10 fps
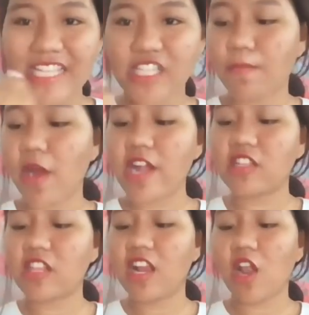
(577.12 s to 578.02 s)
Sa
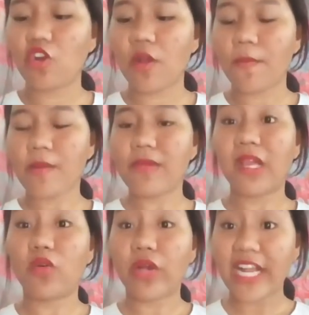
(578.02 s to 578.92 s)
party, lalo na pag
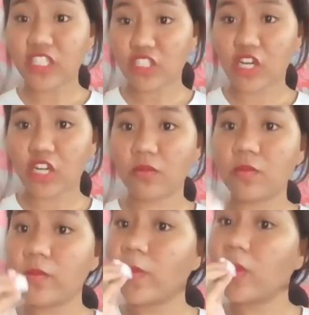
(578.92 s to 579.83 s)
may occasion.